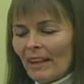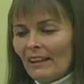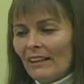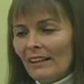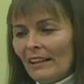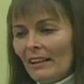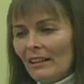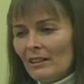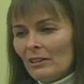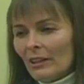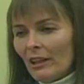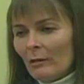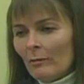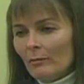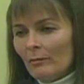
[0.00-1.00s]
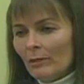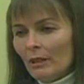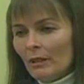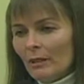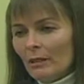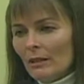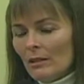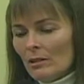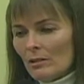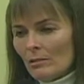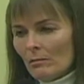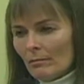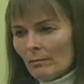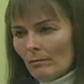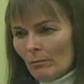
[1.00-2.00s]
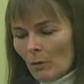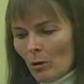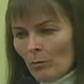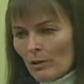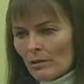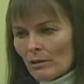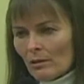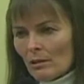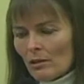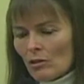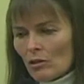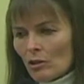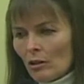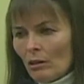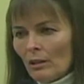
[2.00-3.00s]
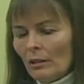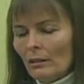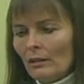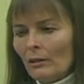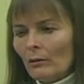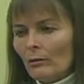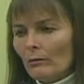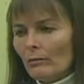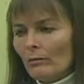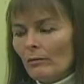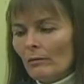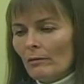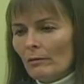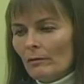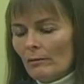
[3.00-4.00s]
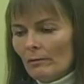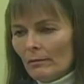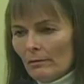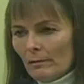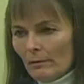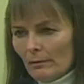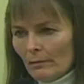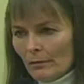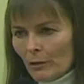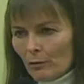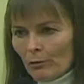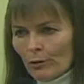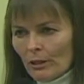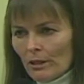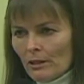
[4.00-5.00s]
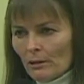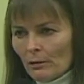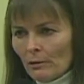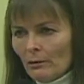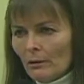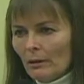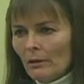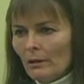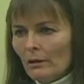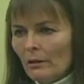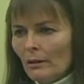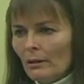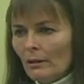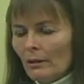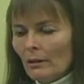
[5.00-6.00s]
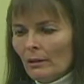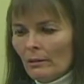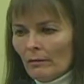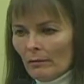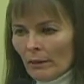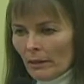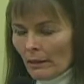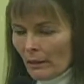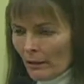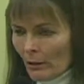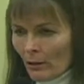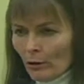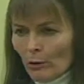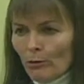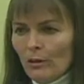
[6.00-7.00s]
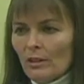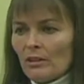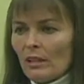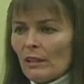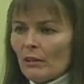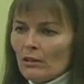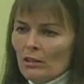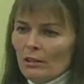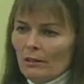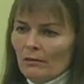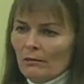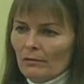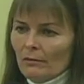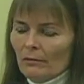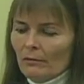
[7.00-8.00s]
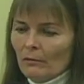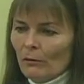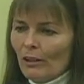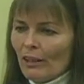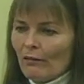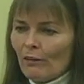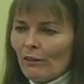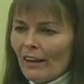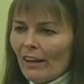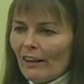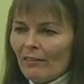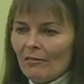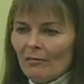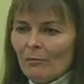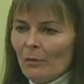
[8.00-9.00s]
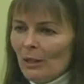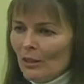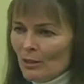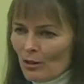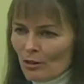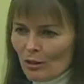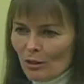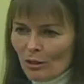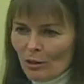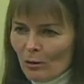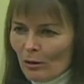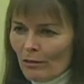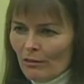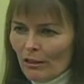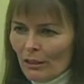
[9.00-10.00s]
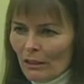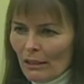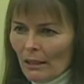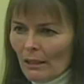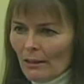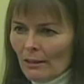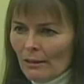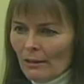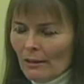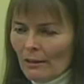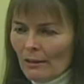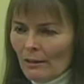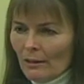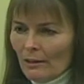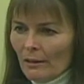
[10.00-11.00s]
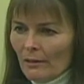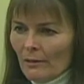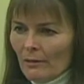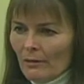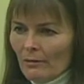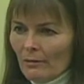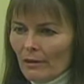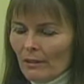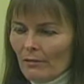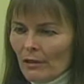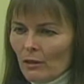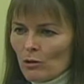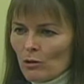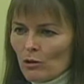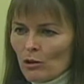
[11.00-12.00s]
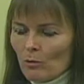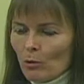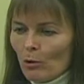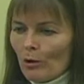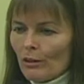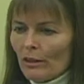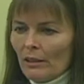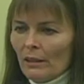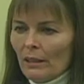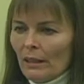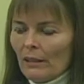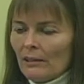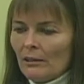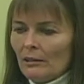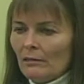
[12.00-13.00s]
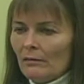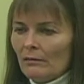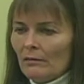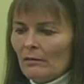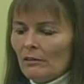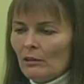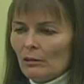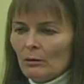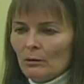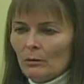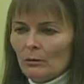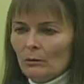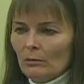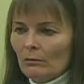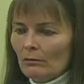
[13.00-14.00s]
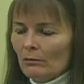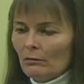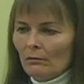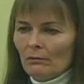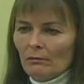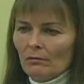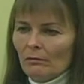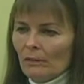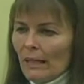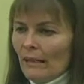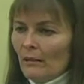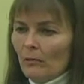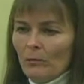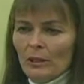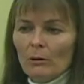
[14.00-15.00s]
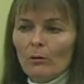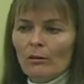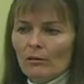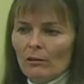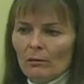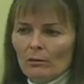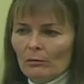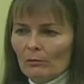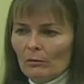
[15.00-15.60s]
And in any time in these moments in this journey, you know, feel free to include this energy, whatever that means, you know, of Canela. If there's a support in that, to let it be with you